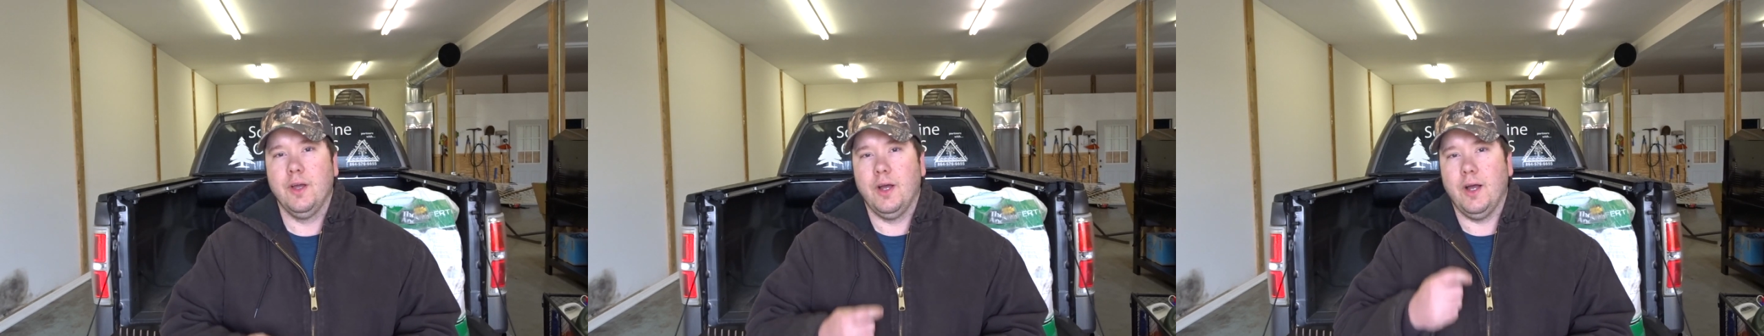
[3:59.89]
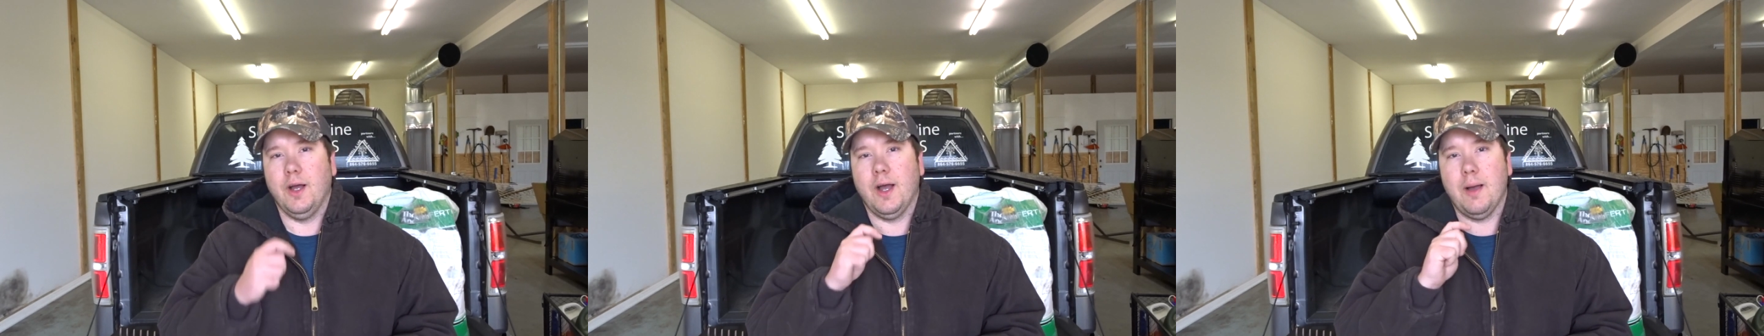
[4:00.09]

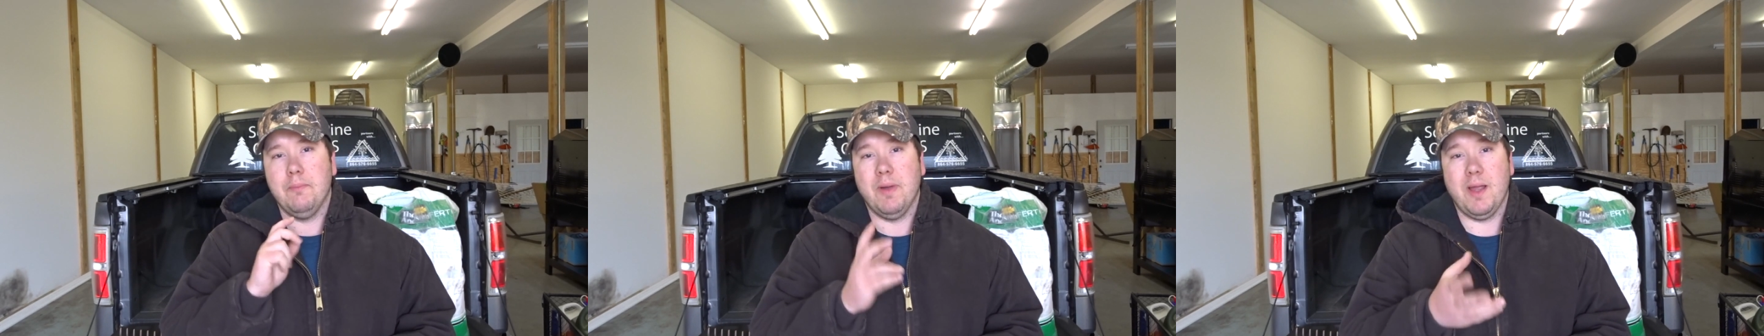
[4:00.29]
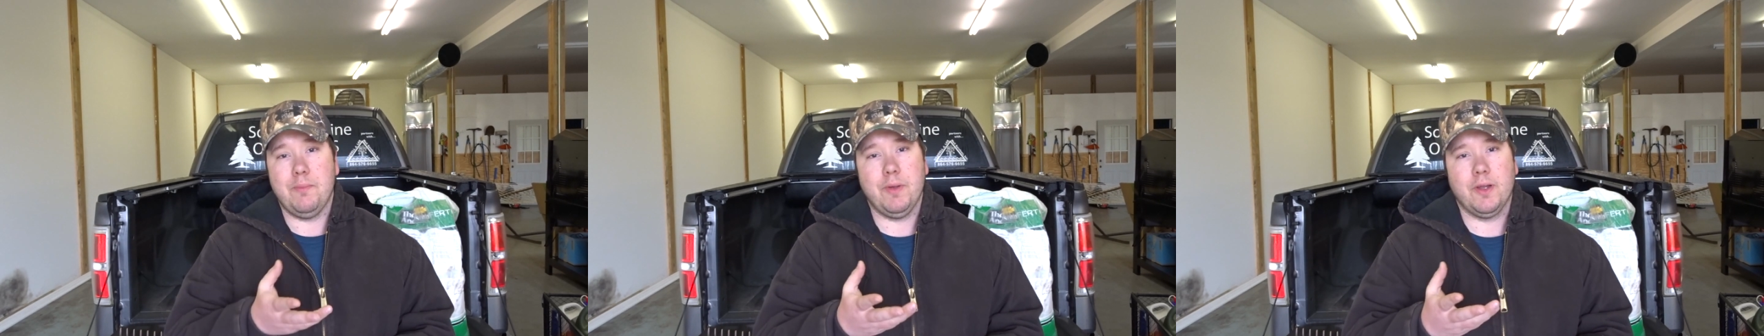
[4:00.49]
I
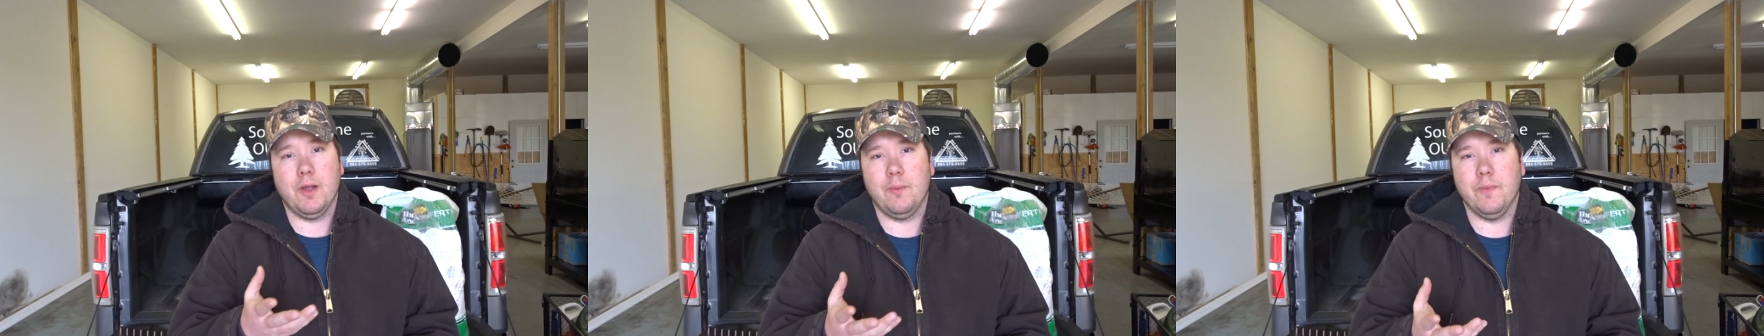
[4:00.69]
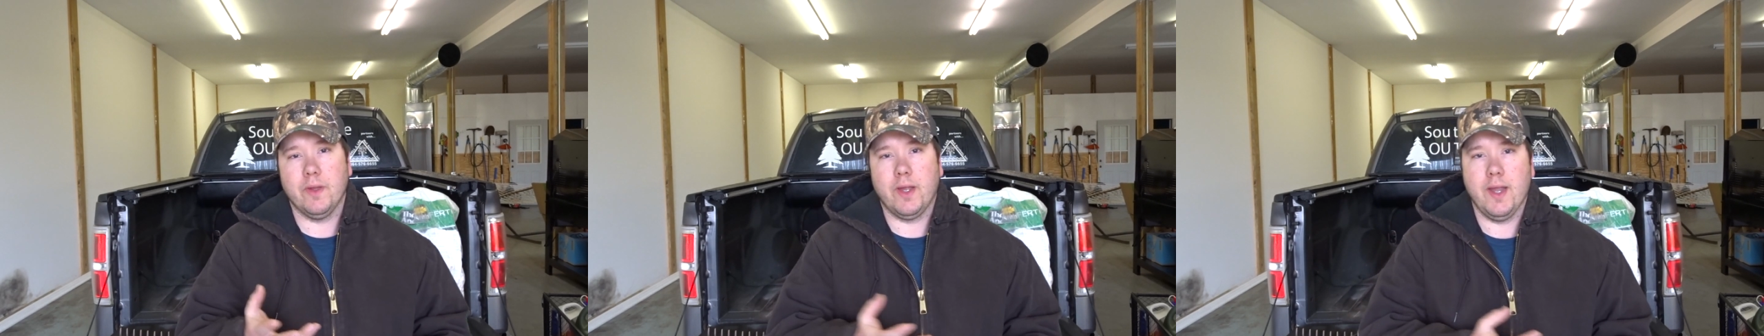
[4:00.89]
may pick
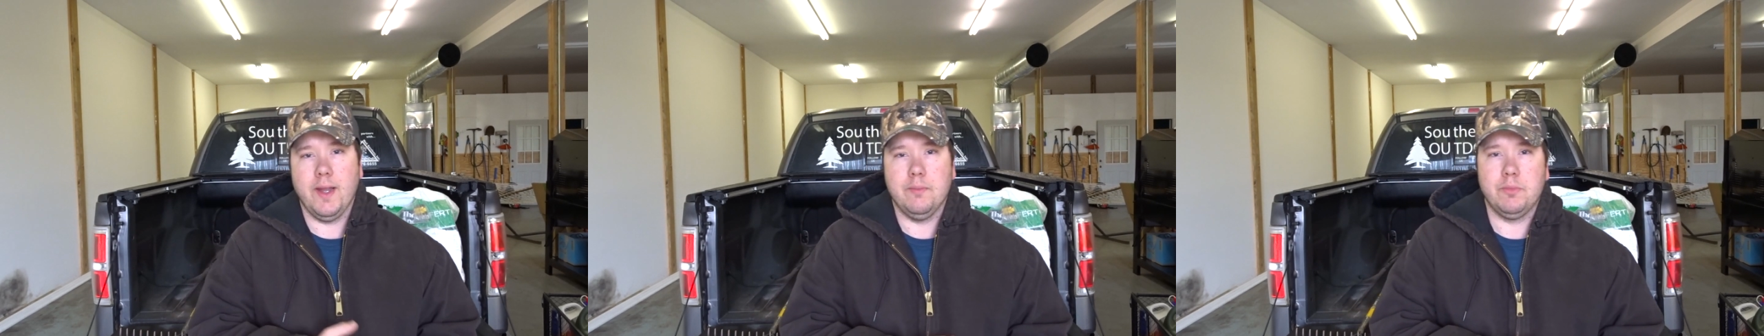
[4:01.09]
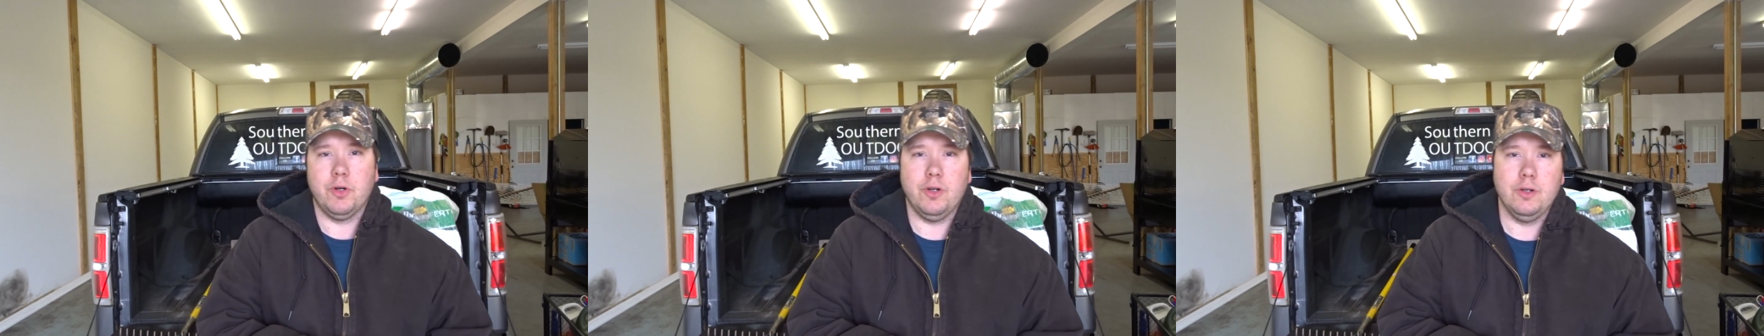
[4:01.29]
up the
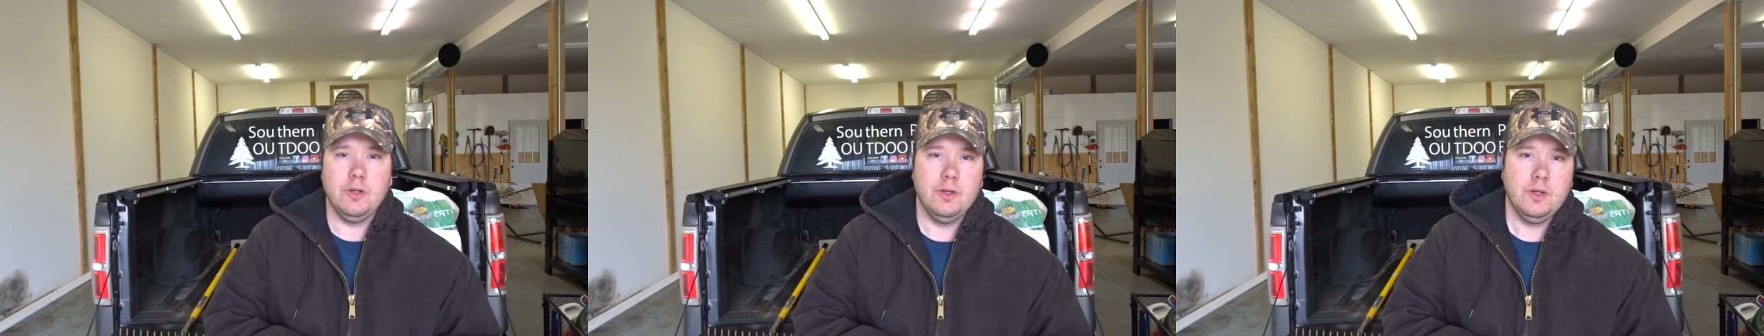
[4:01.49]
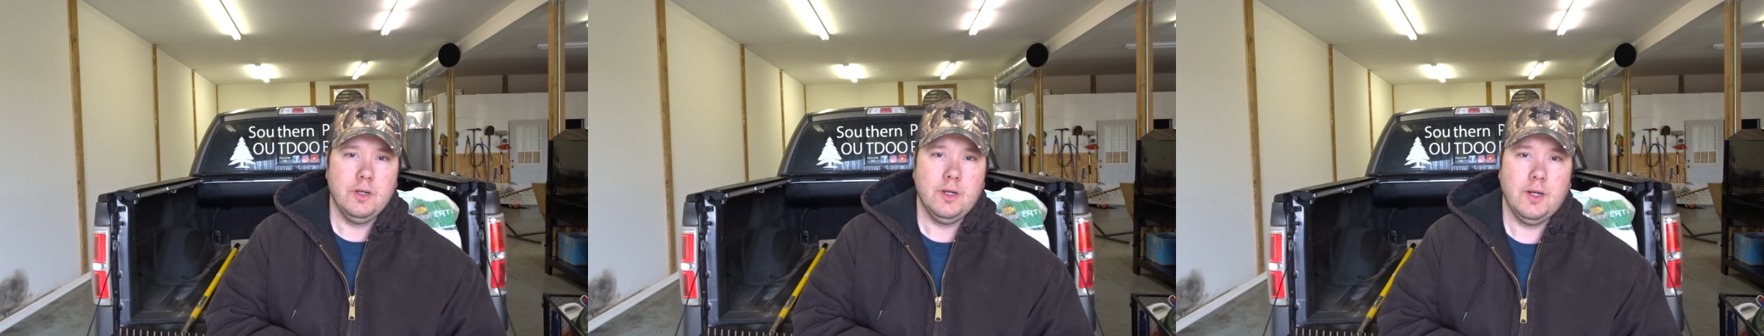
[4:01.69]
camera
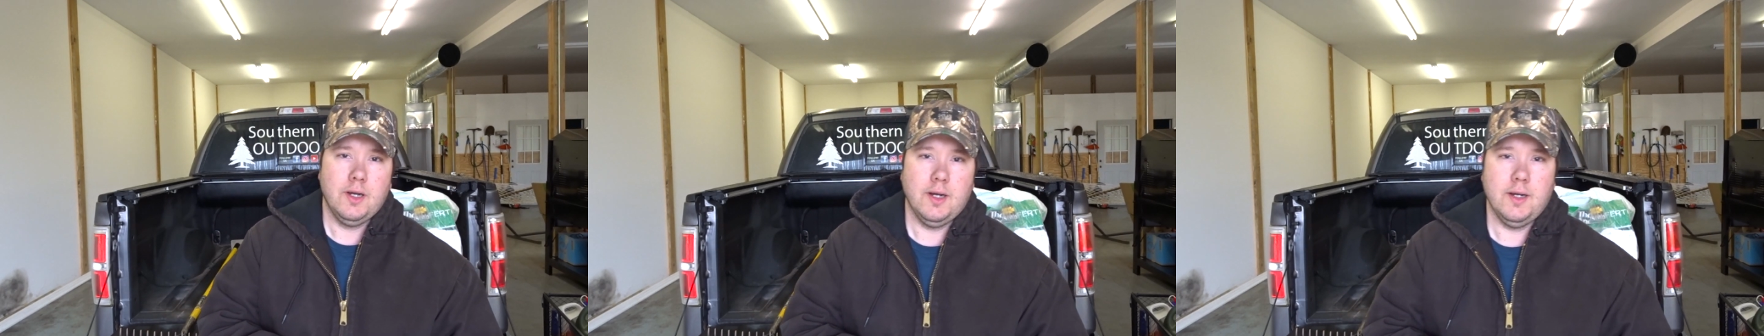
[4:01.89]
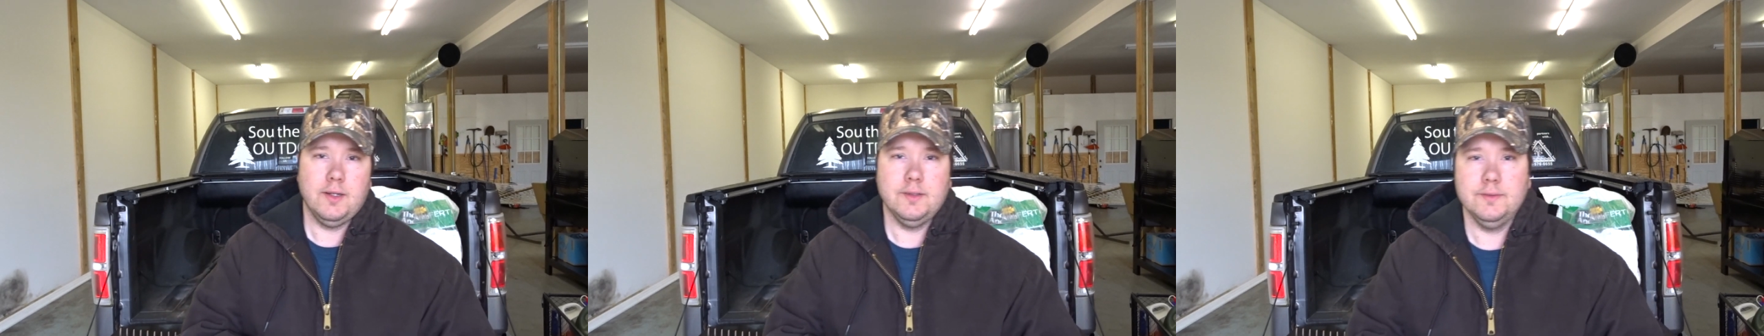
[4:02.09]

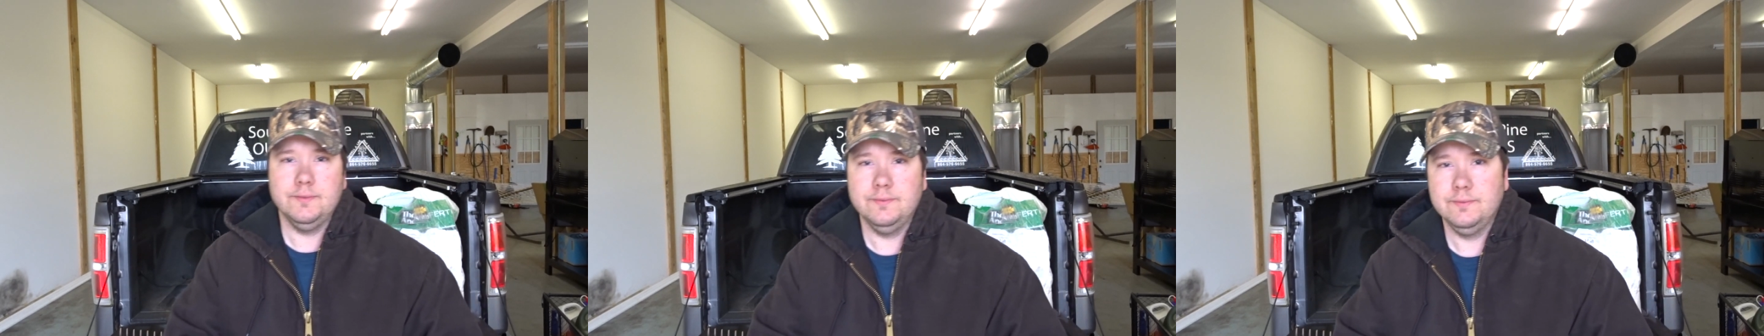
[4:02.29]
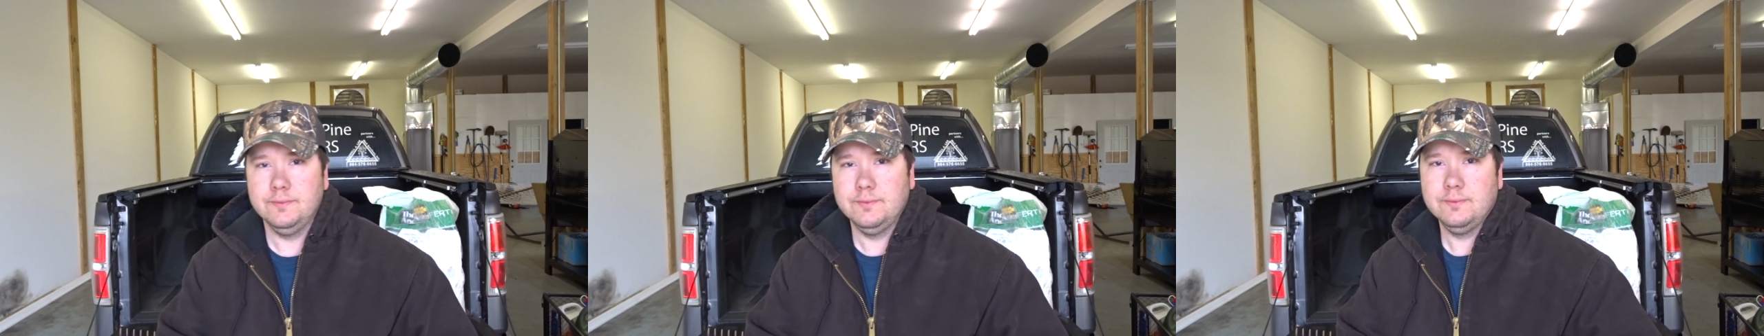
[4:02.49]

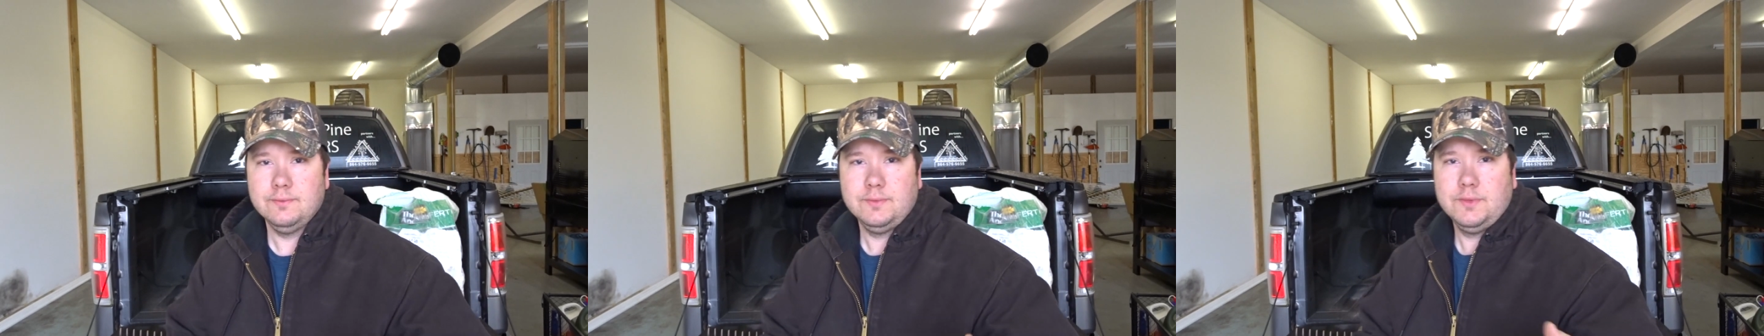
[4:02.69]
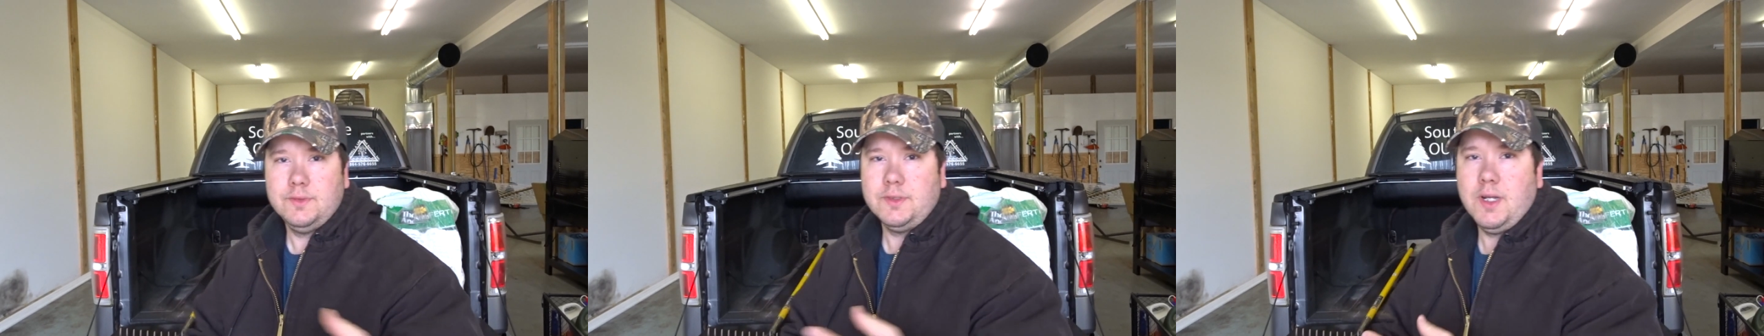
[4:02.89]

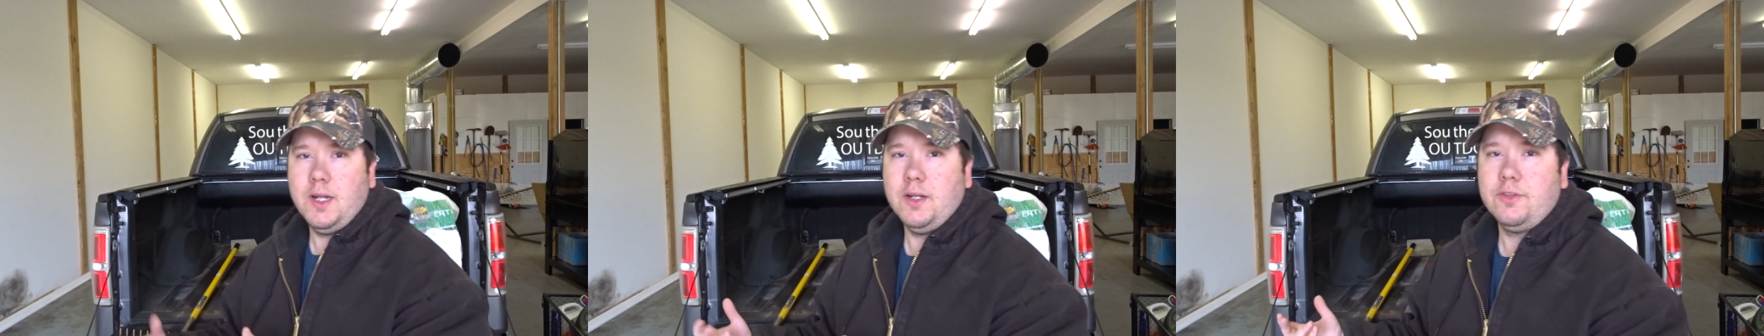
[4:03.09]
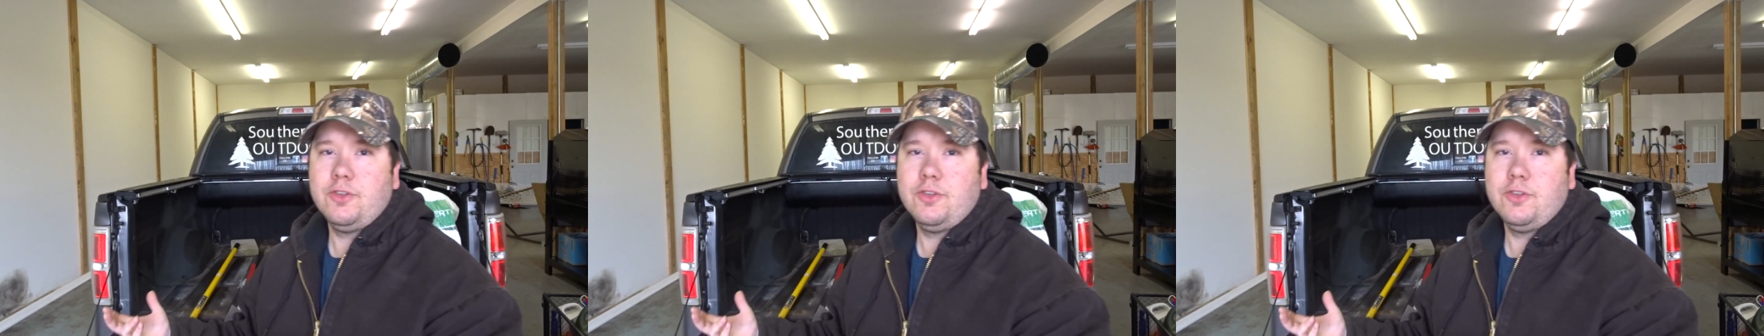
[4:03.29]
to kind of